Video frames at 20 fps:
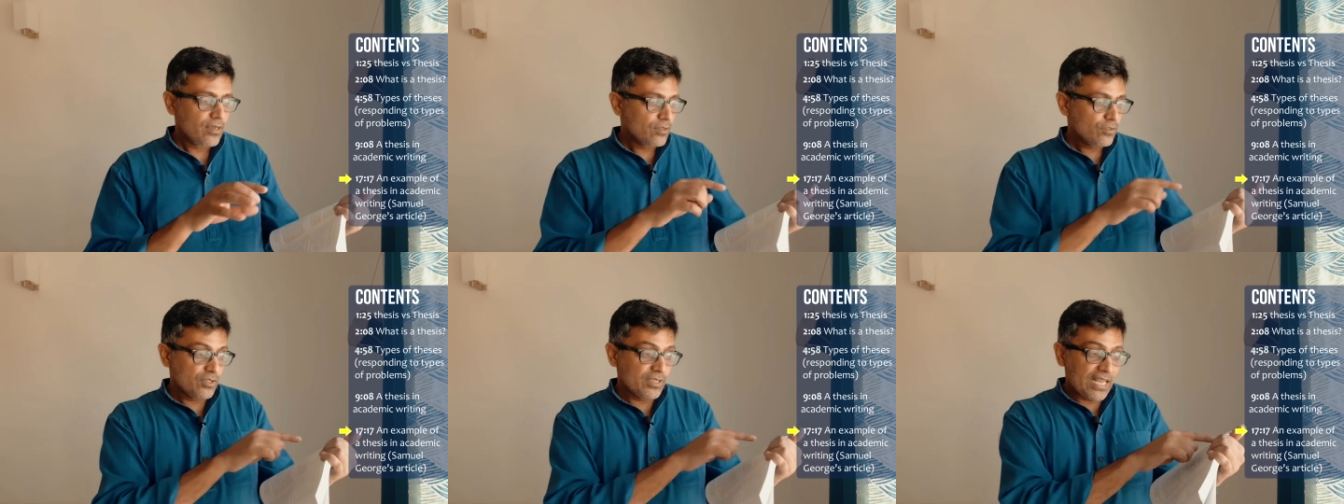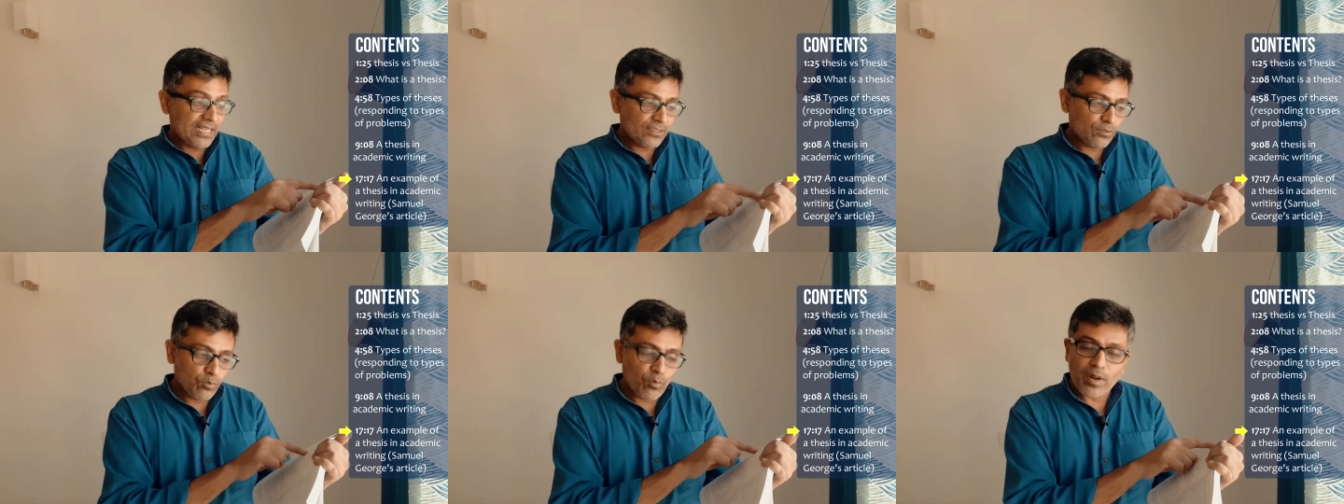So
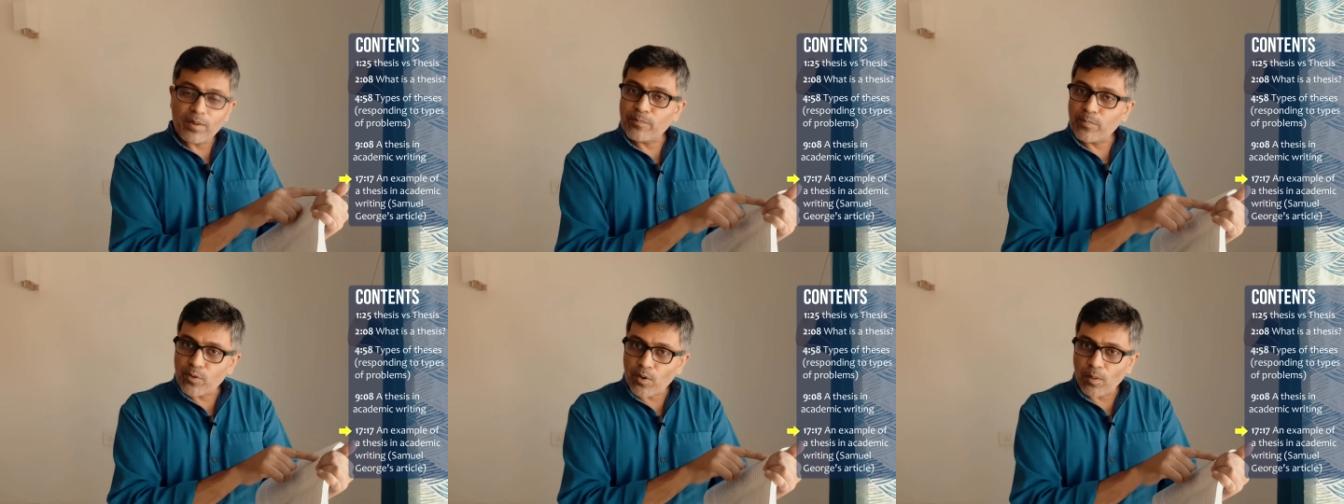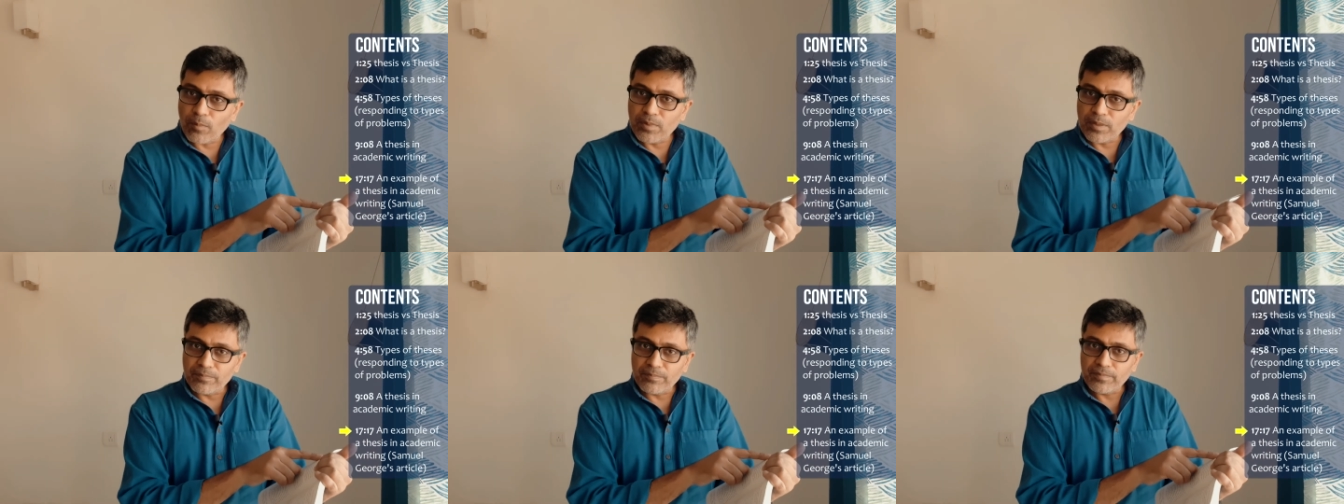that's one
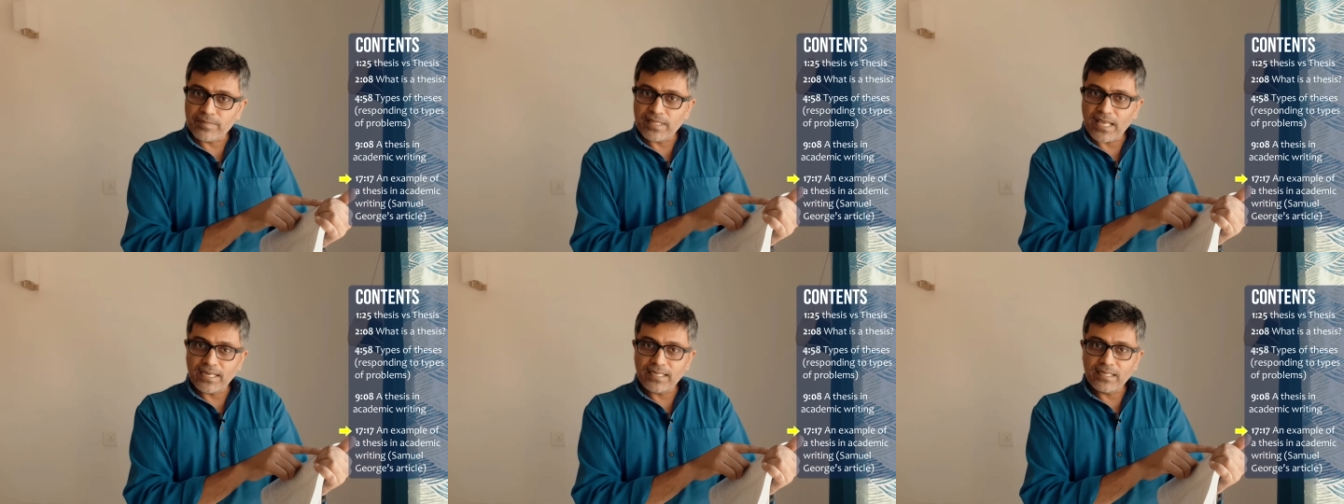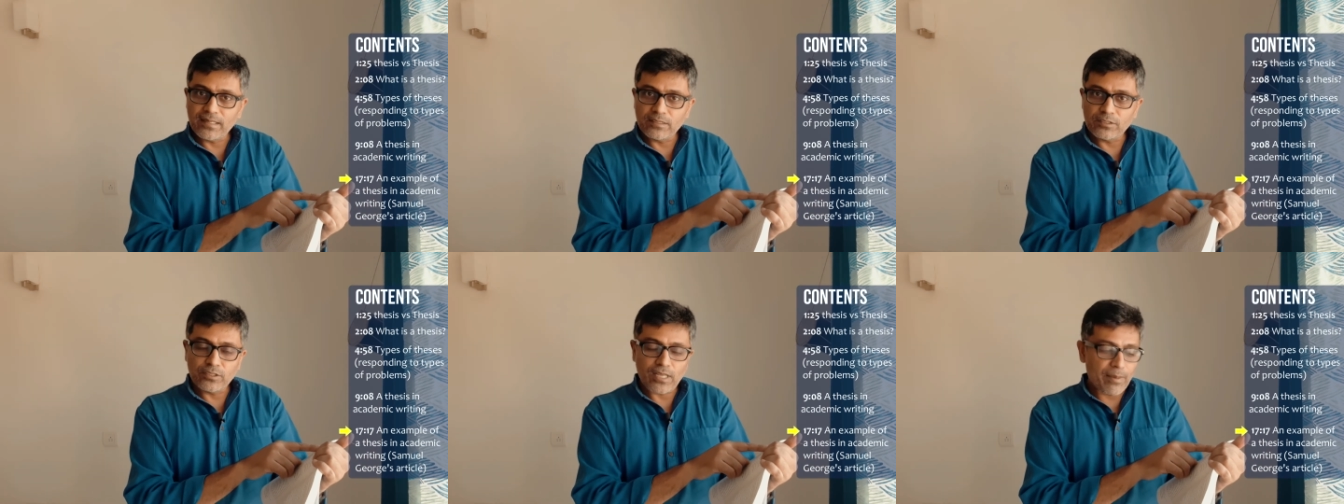problem
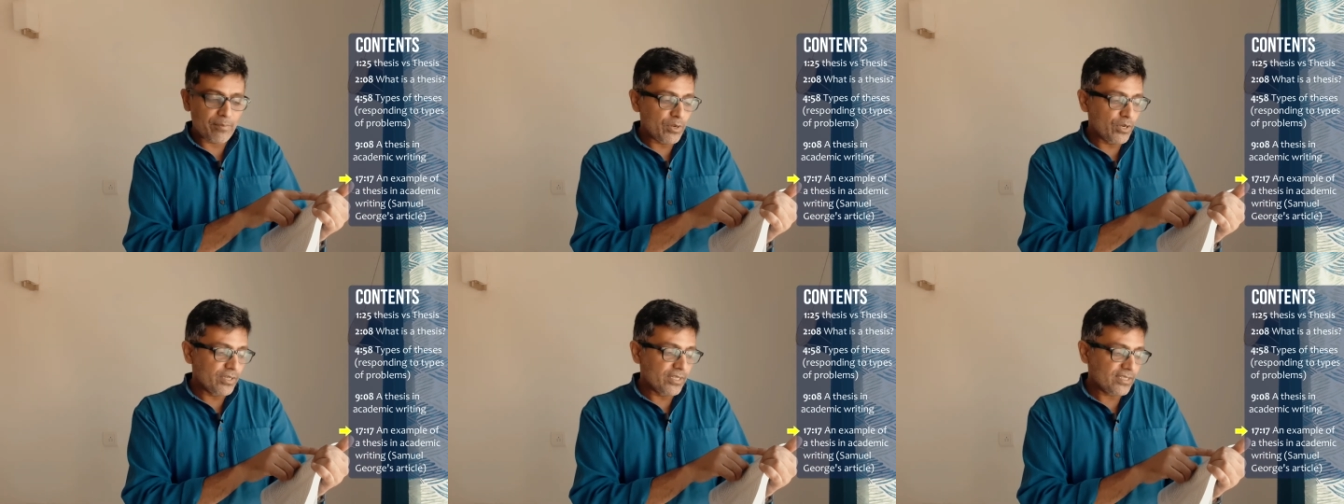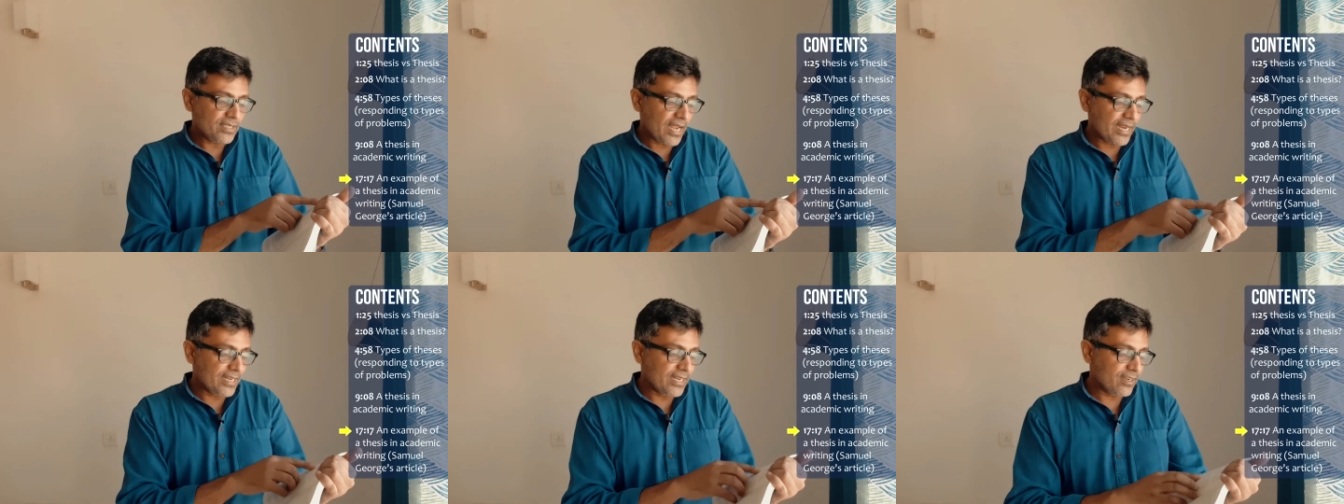that Samuel
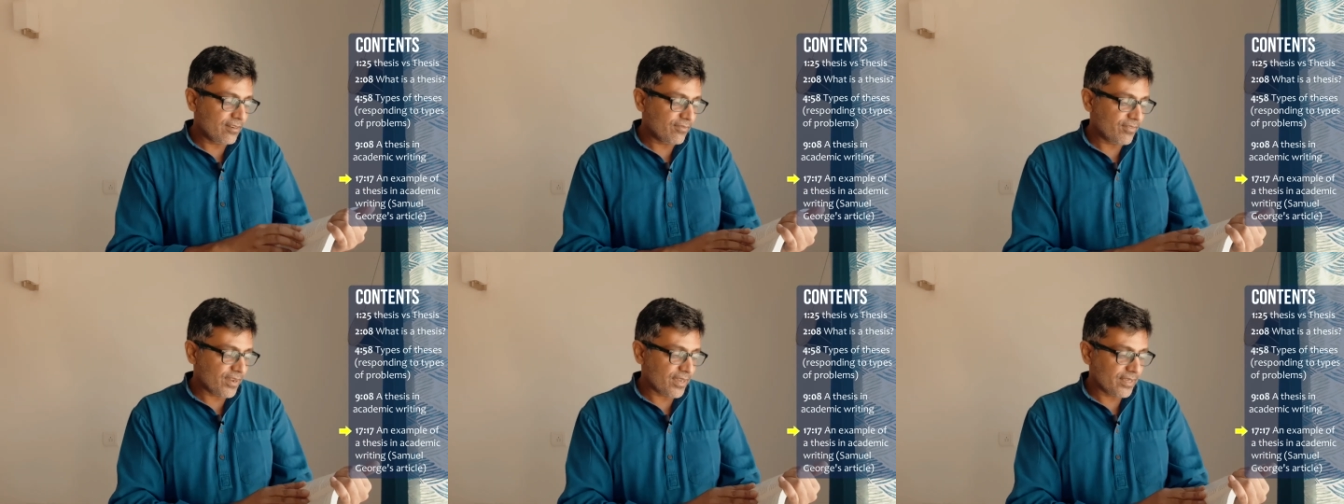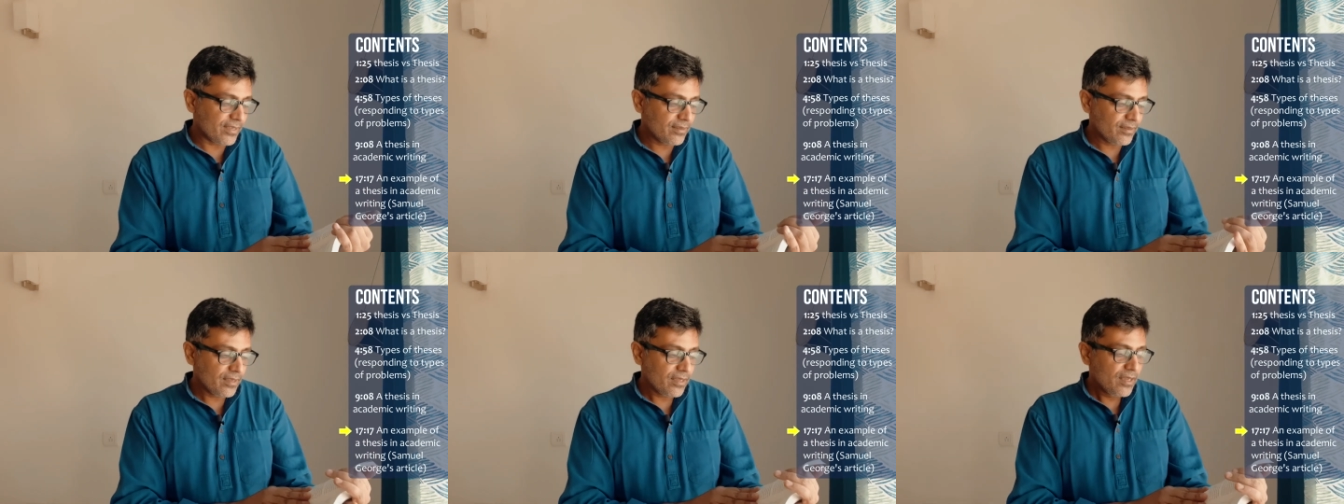is
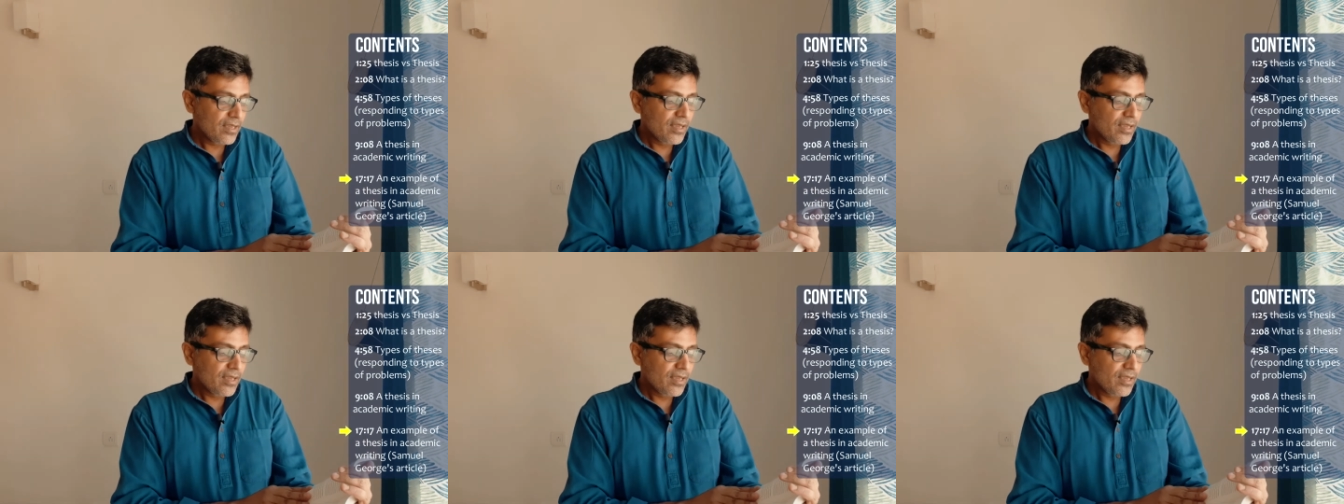identifying.